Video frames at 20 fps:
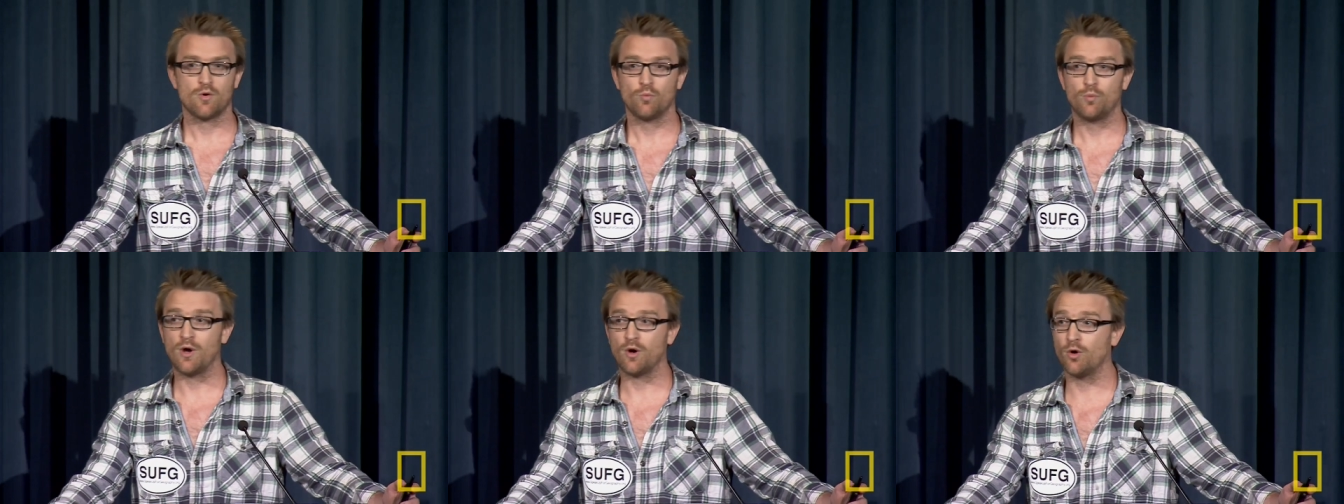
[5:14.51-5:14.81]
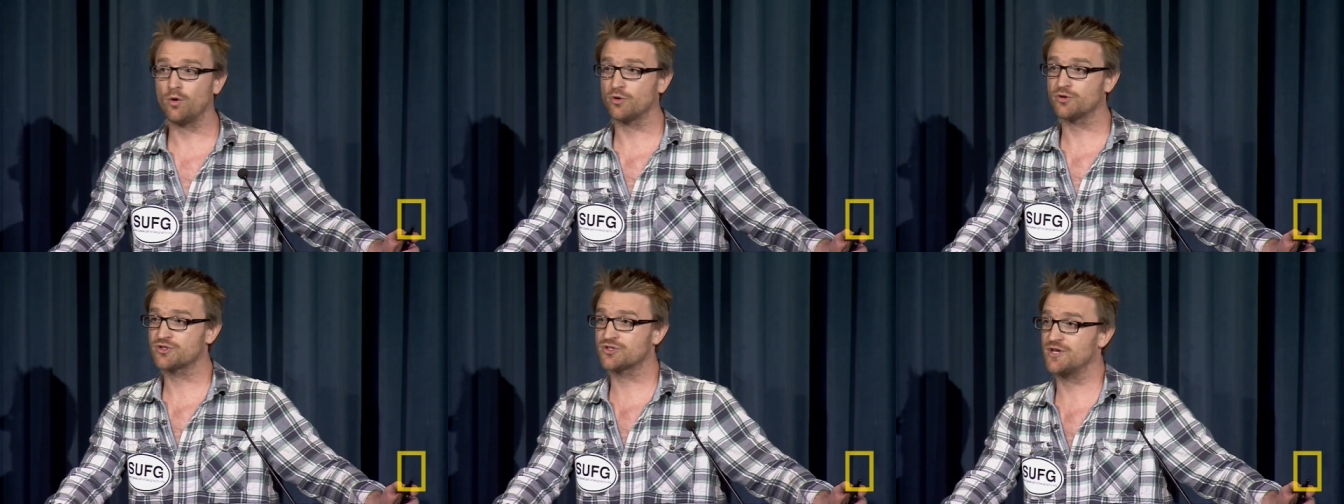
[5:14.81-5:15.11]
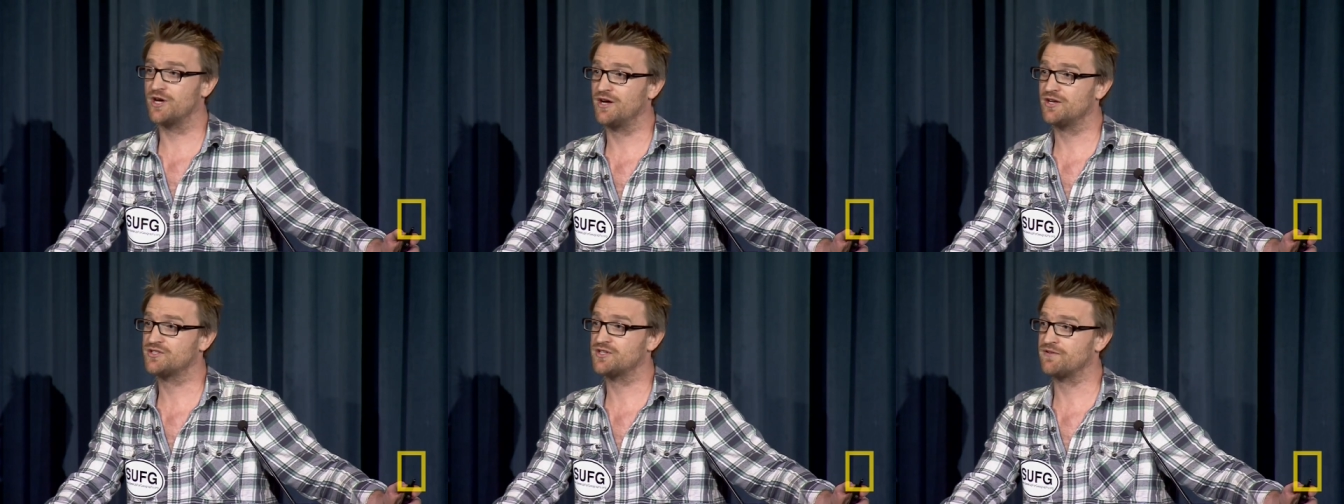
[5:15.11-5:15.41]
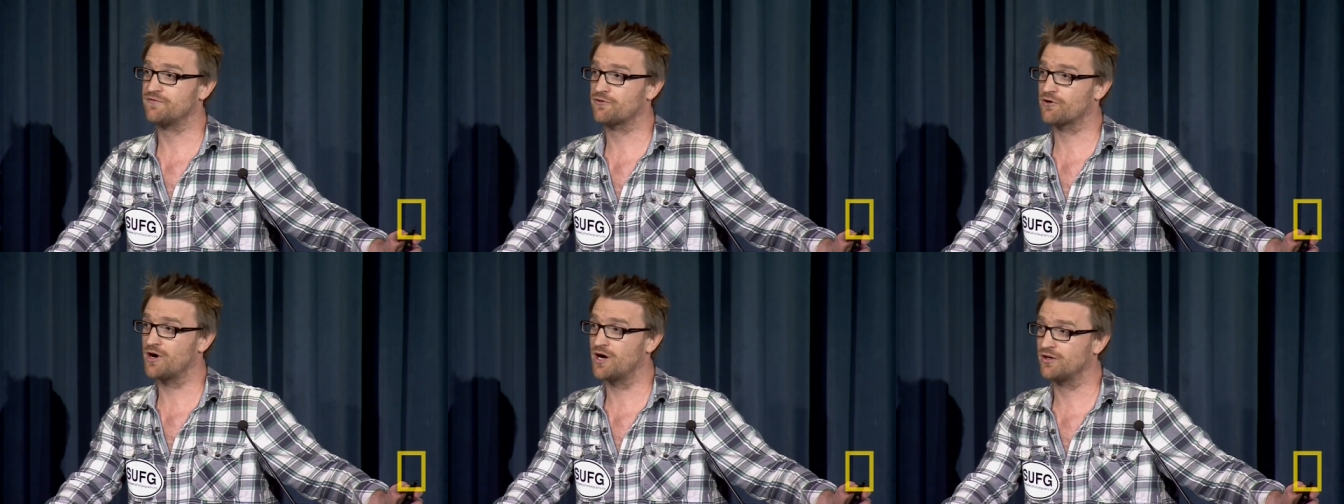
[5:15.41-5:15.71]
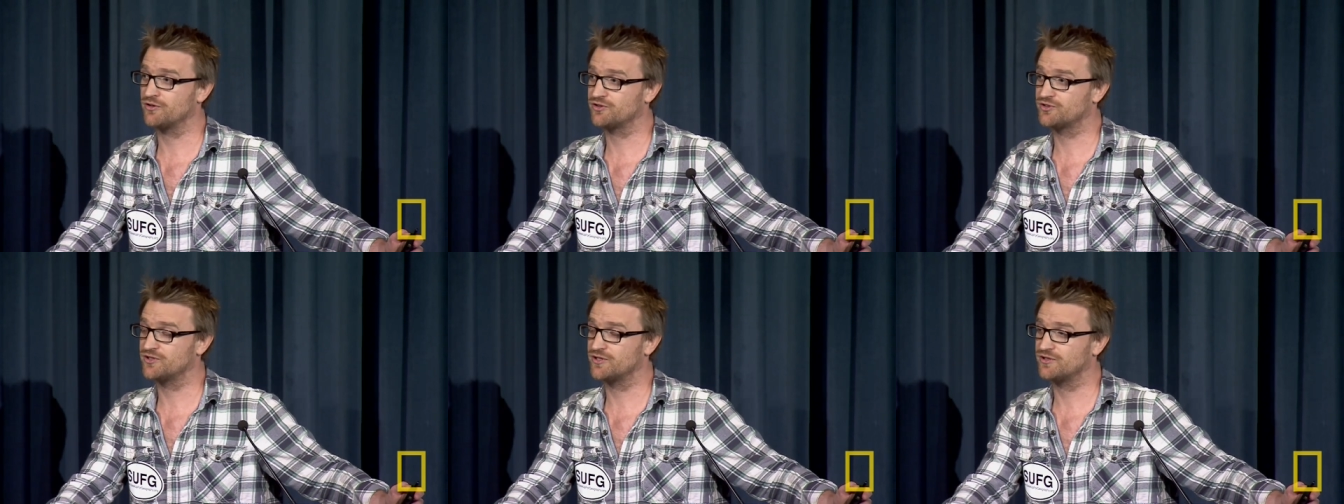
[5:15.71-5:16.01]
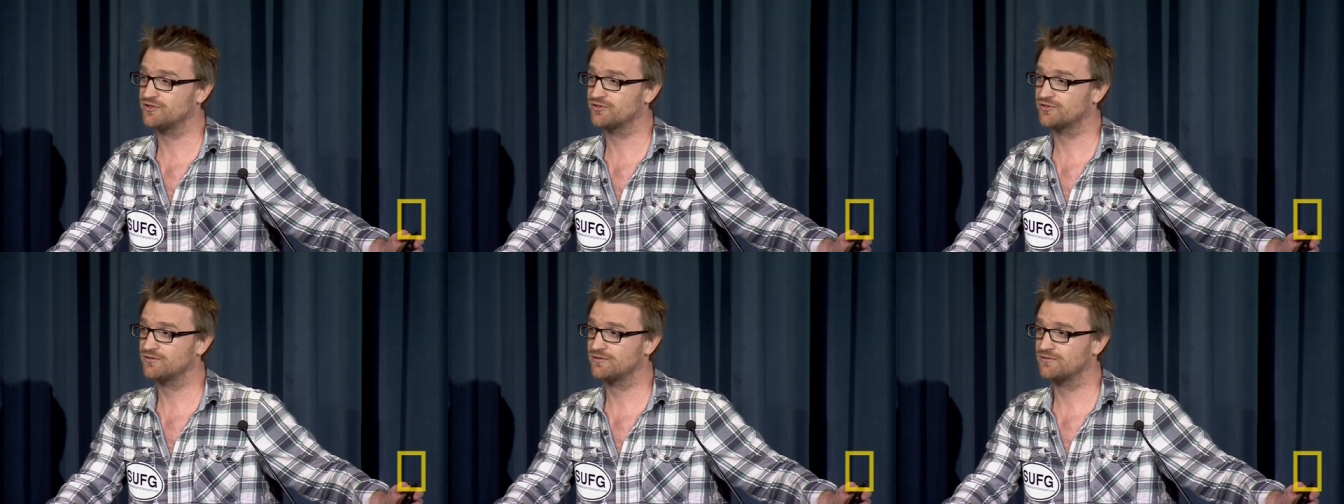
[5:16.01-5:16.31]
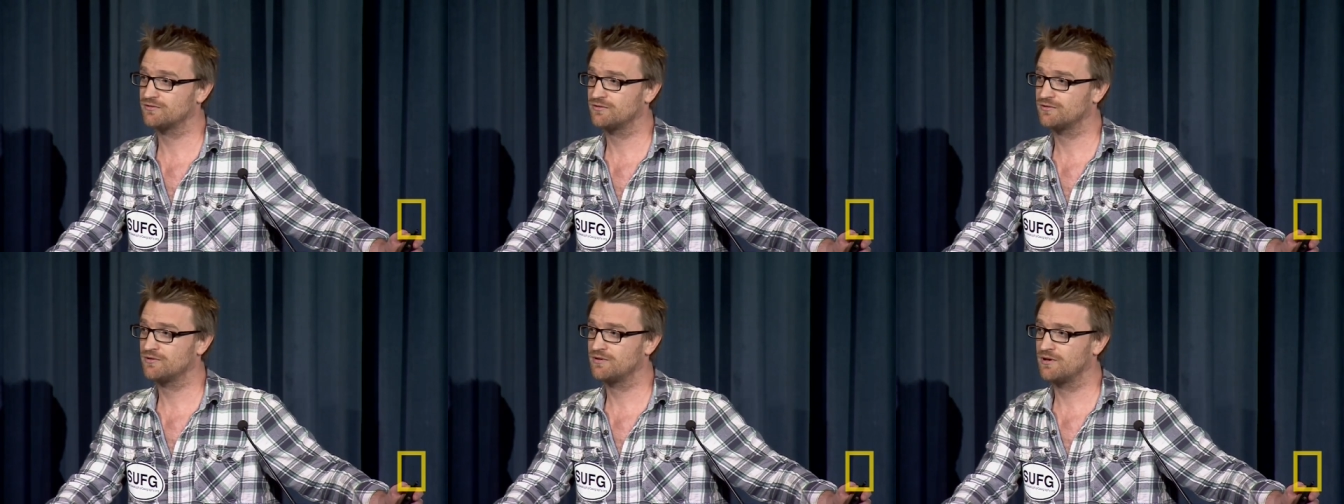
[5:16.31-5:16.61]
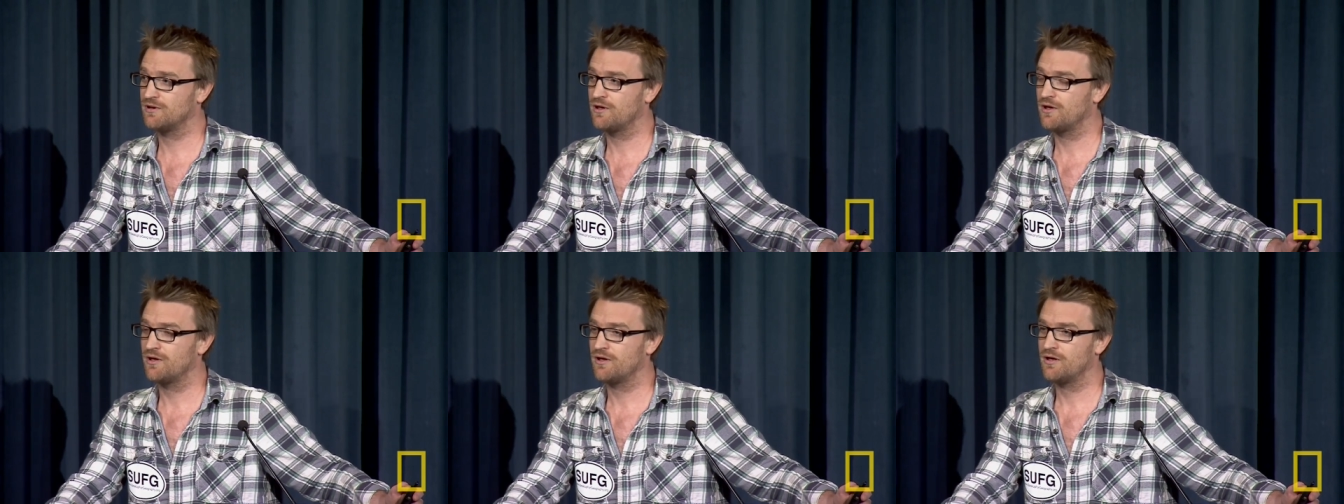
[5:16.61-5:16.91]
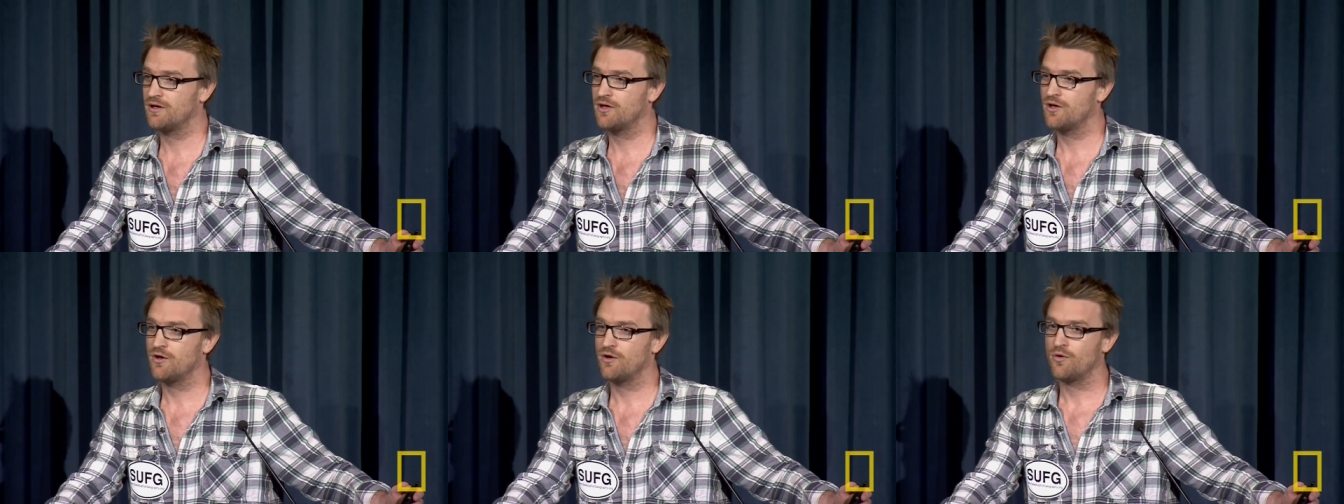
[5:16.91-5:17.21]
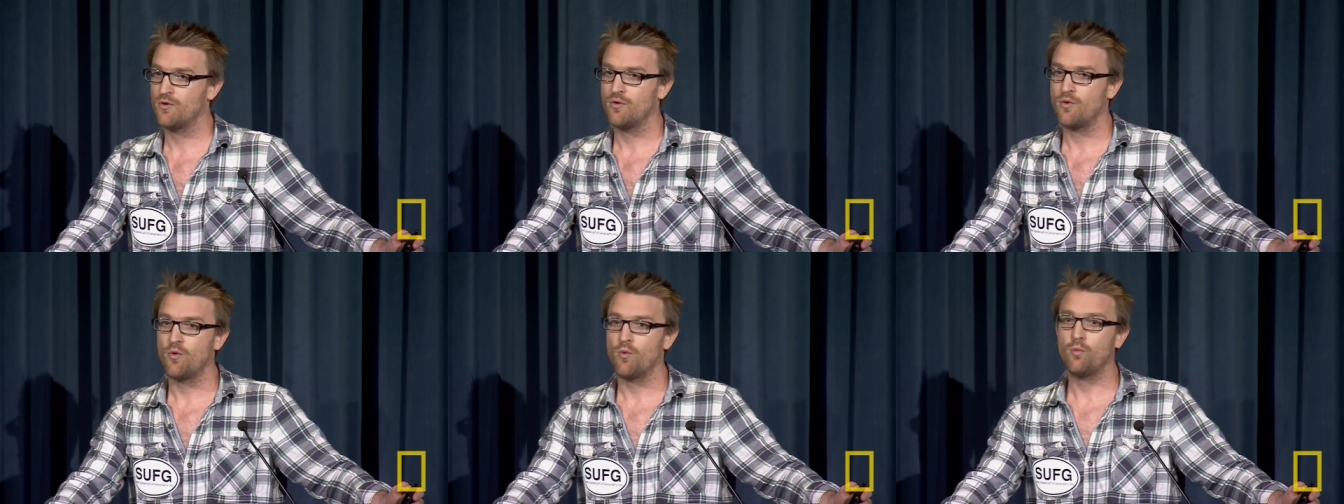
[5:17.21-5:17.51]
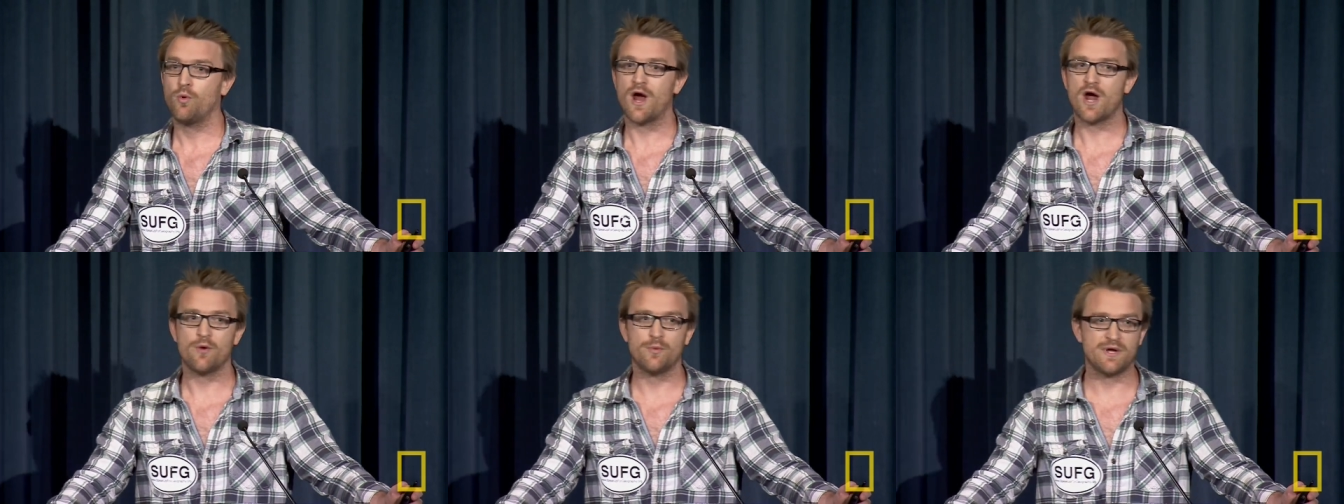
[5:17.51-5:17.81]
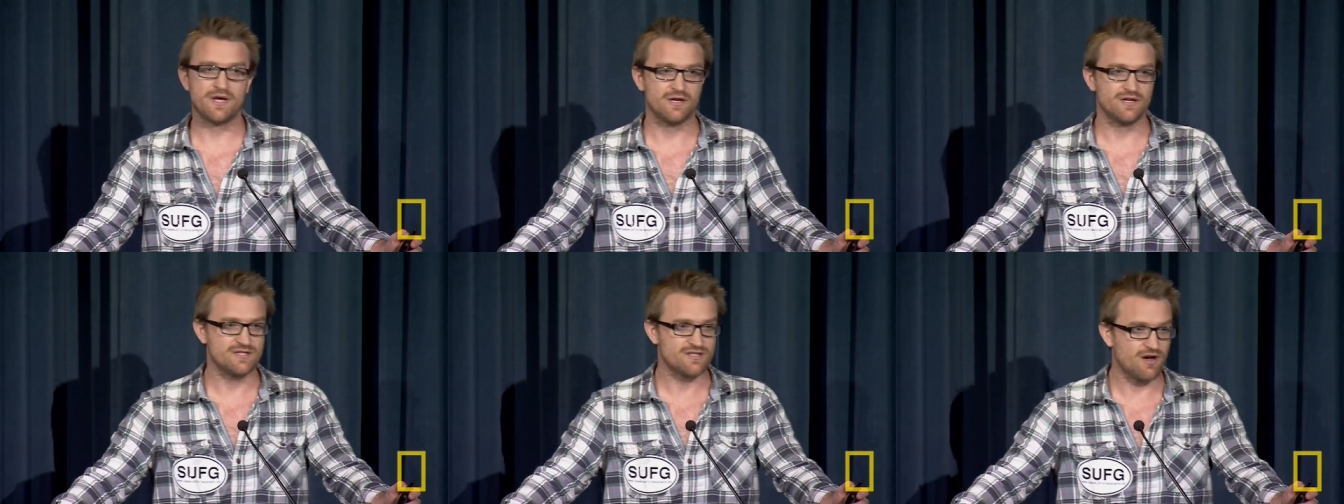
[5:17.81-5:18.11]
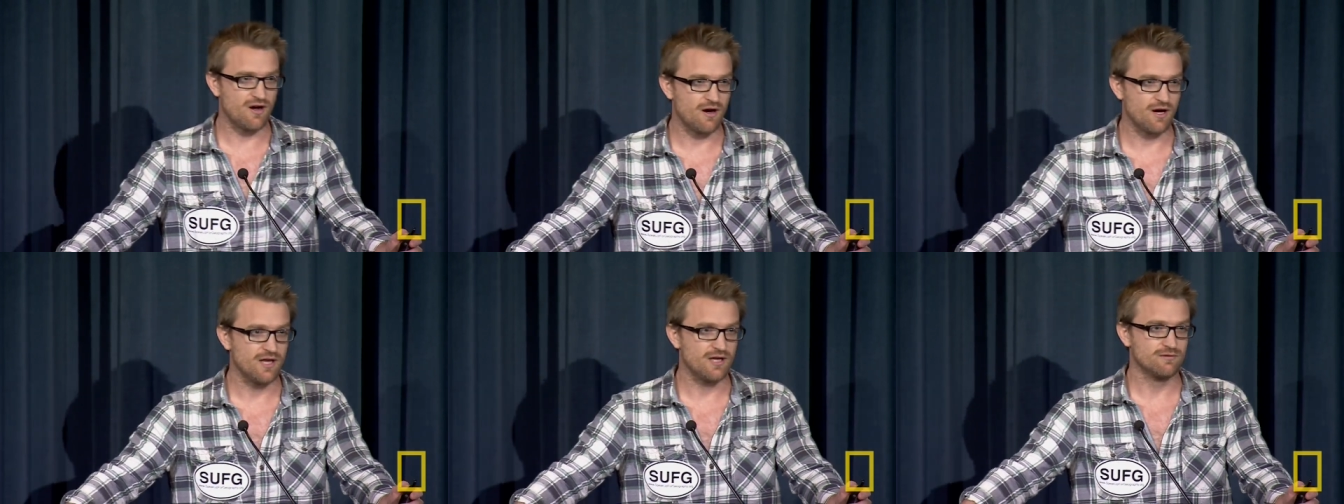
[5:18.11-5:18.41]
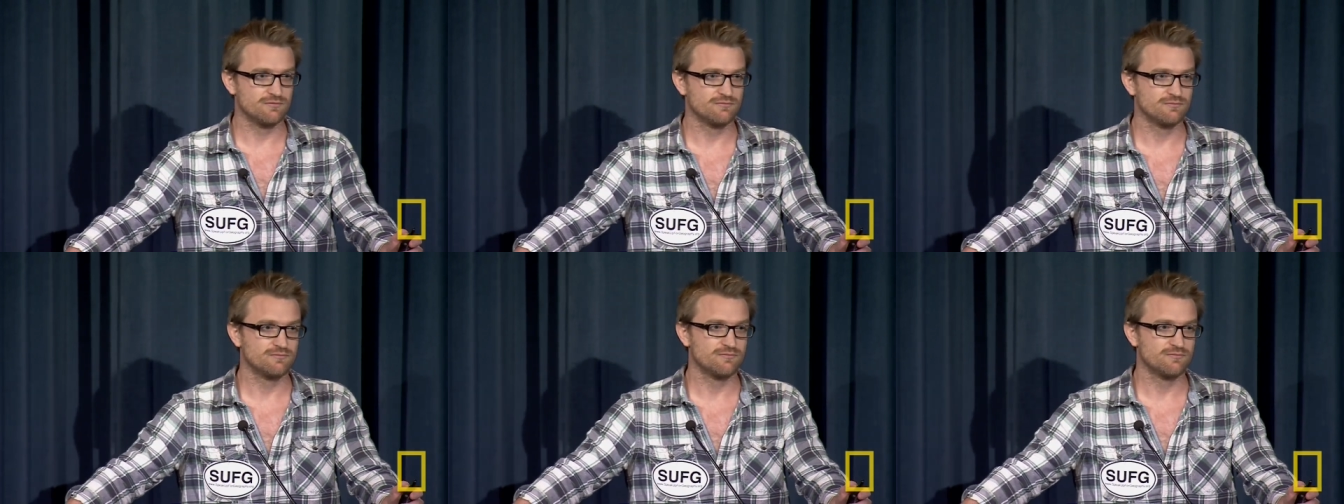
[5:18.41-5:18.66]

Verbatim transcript: We're all searching for answers. Where are we going to die?